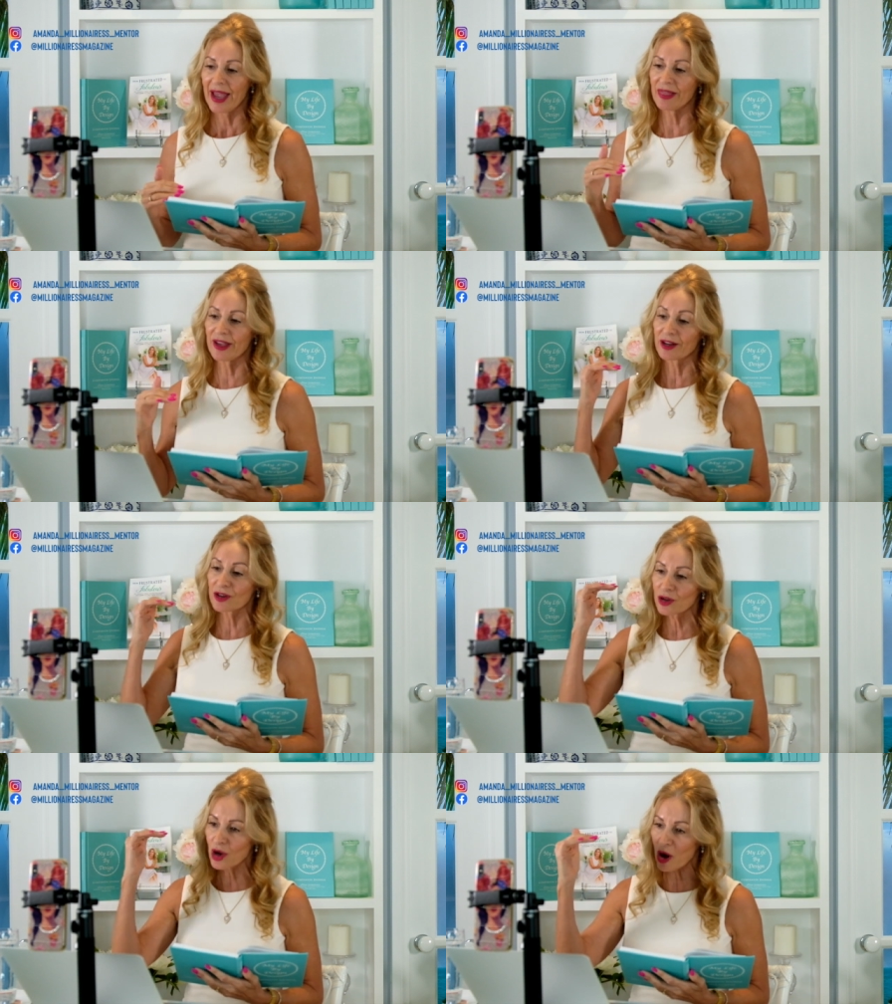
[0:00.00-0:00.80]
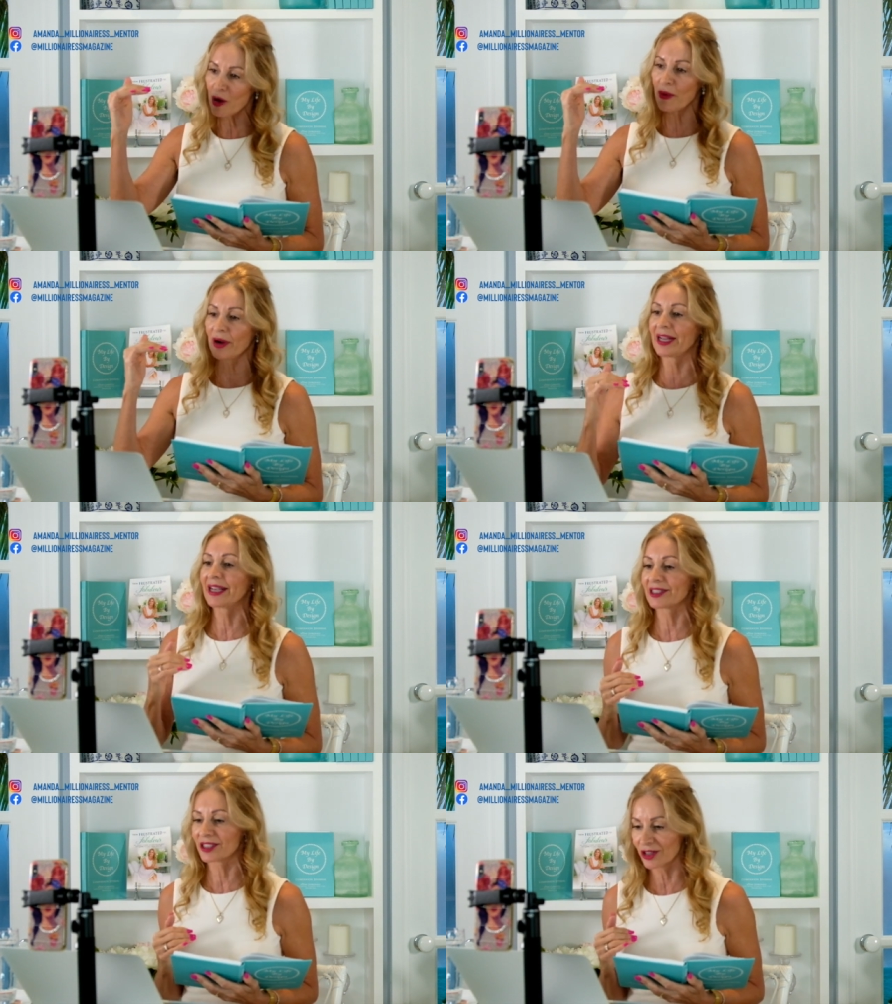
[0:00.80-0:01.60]
and that nobody
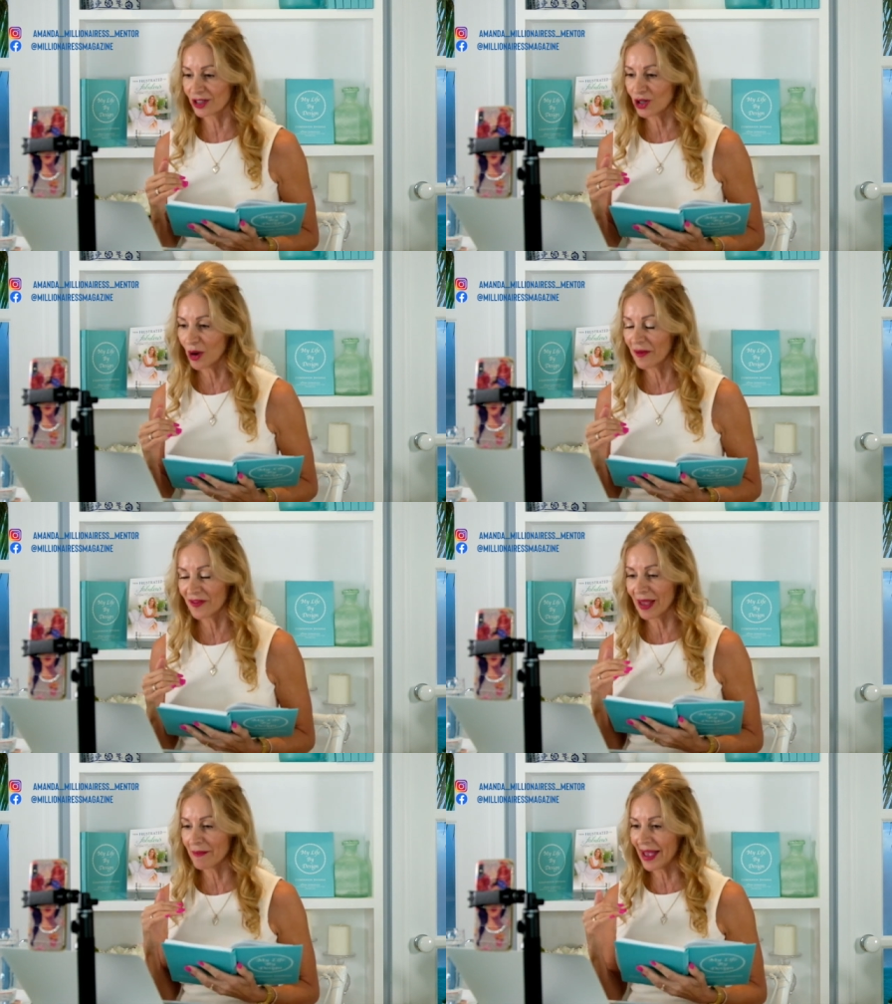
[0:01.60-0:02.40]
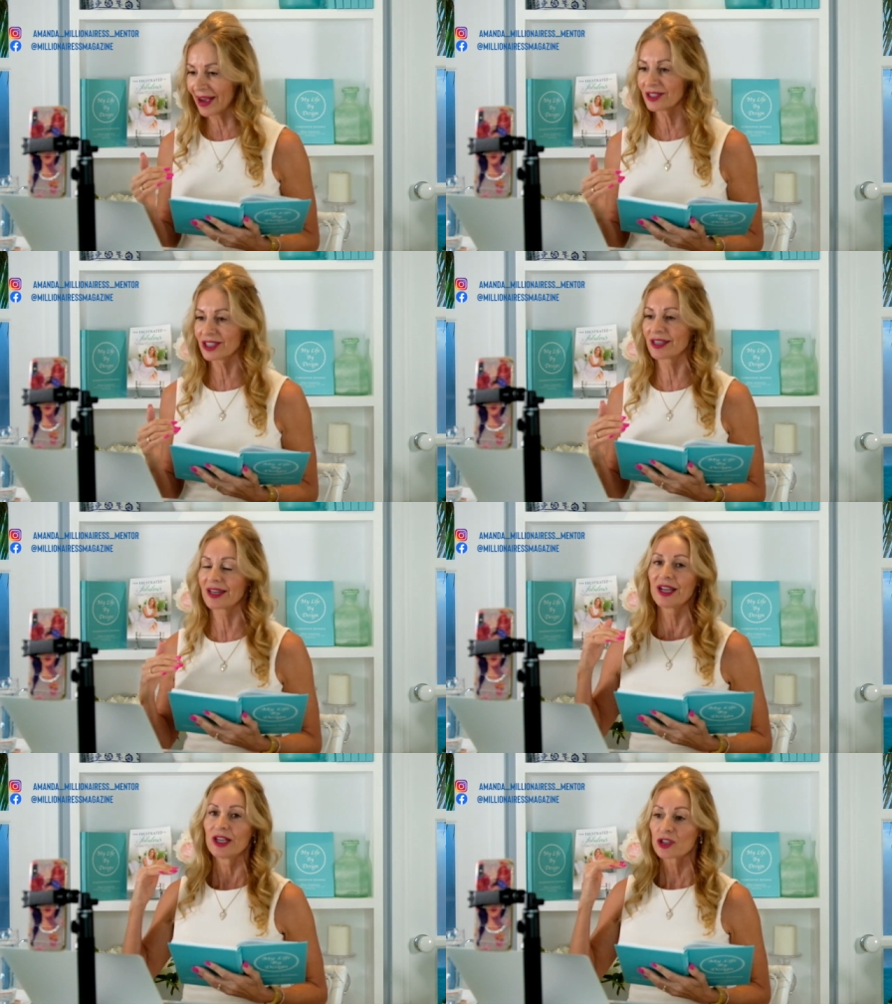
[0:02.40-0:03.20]
gets to the top of their
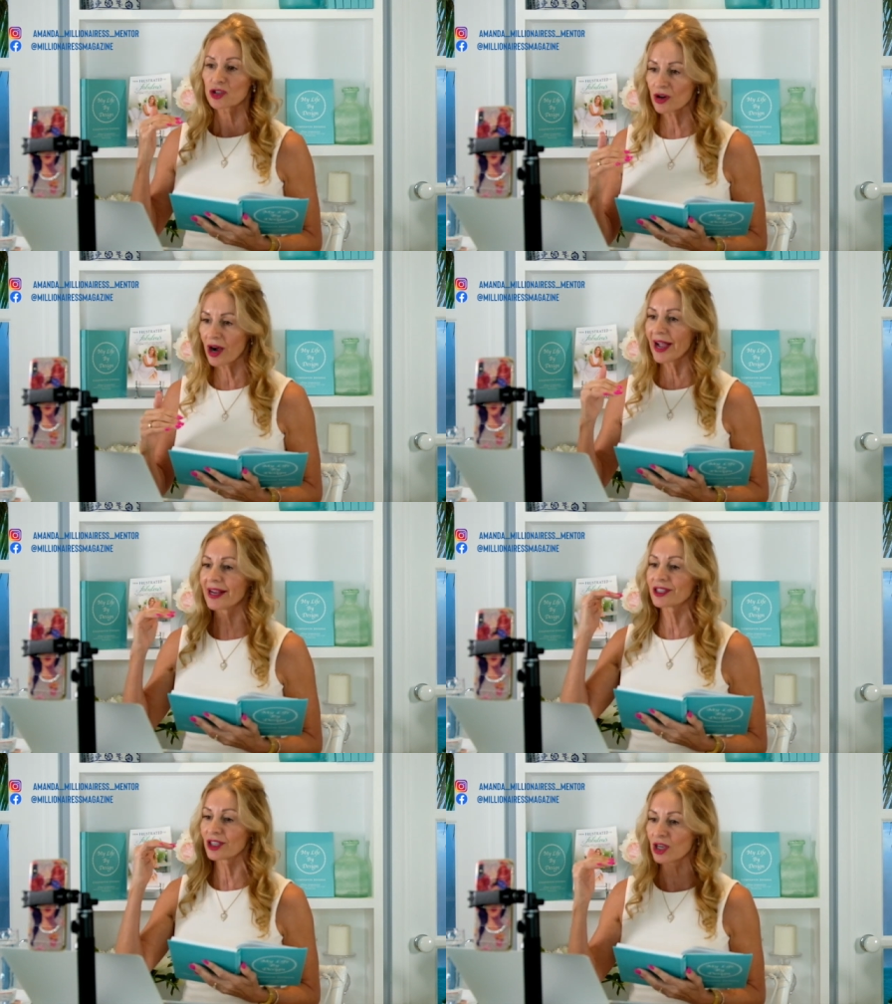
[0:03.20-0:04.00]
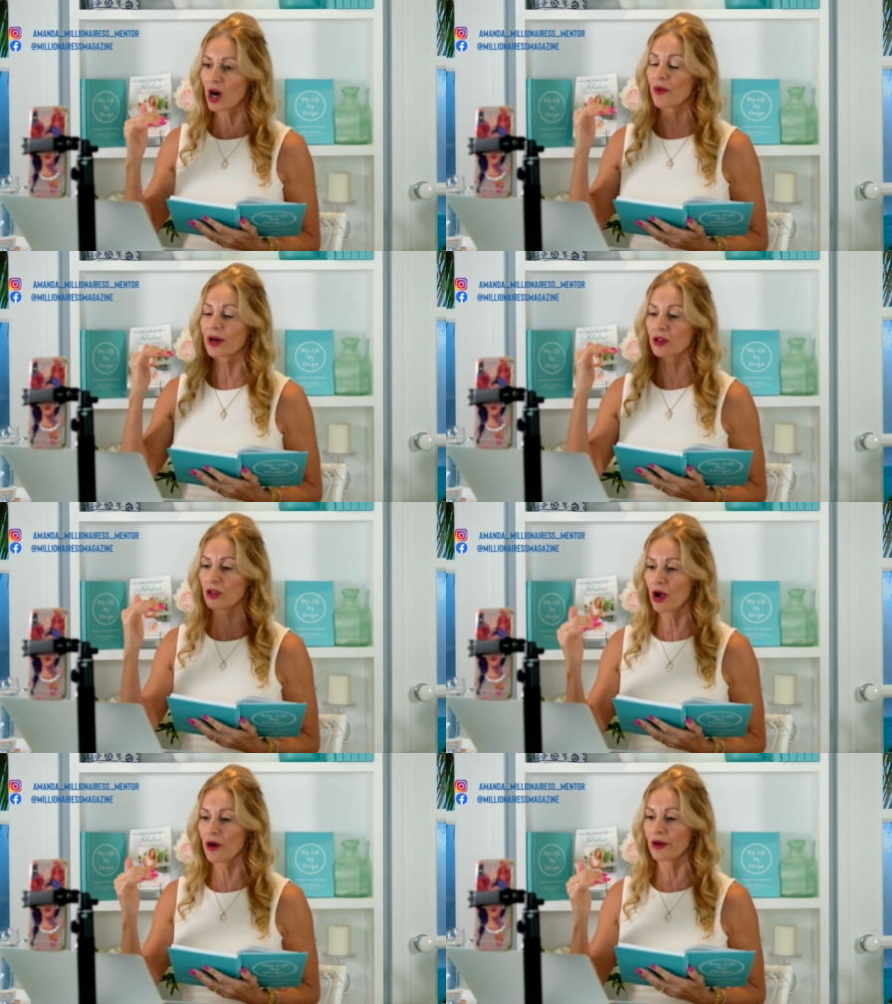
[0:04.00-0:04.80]
mountain trying to go it
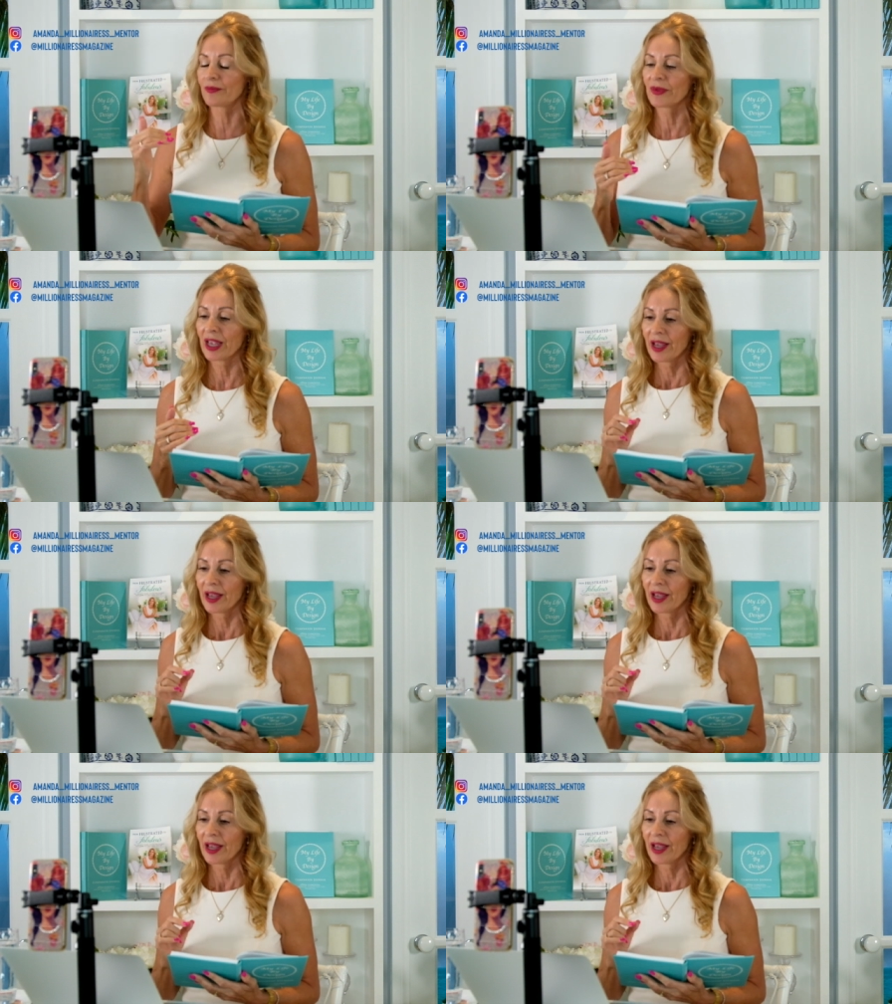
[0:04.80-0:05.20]
alone.